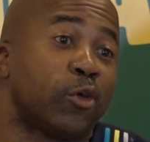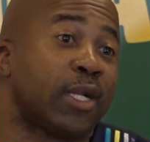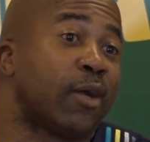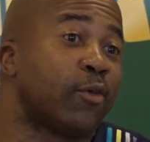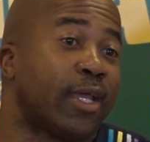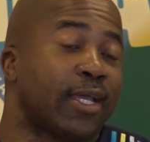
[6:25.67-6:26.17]

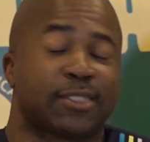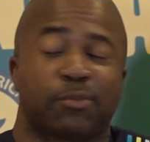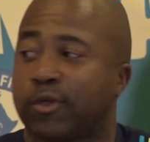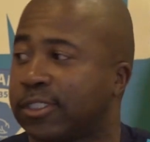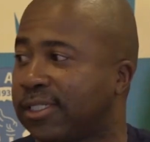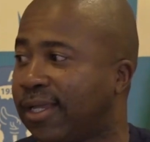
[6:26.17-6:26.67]
now we are
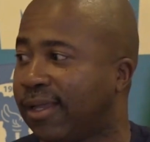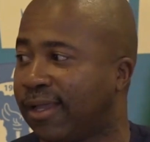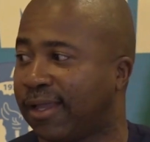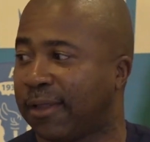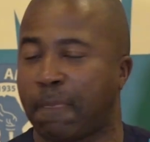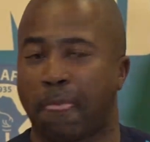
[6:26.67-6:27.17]
exposing
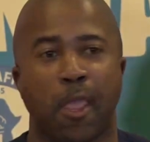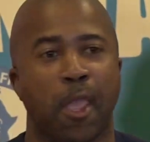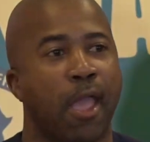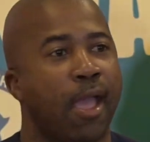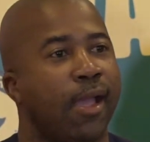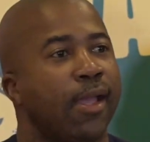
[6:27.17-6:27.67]

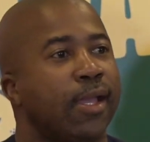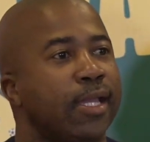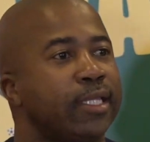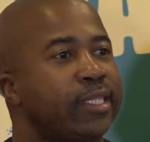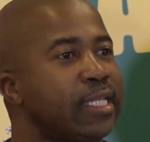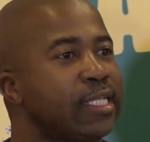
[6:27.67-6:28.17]

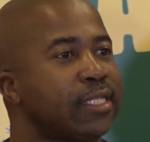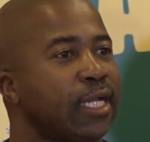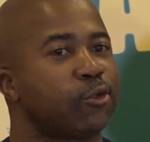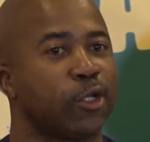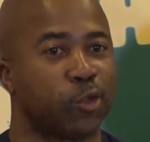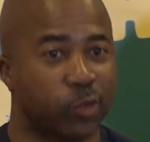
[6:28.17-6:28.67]
things
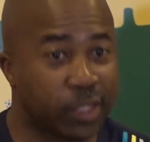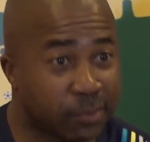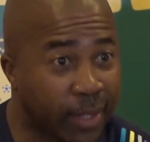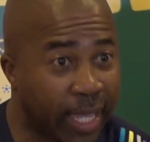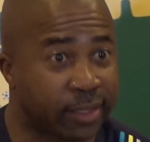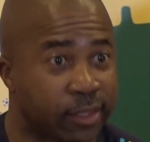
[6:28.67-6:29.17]
that you're doing
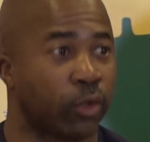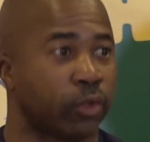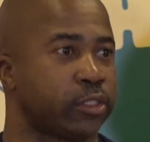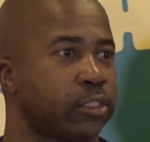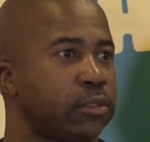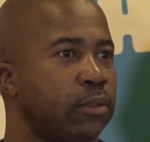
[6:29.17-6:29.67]
behind
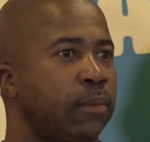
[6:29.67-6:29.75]
doors.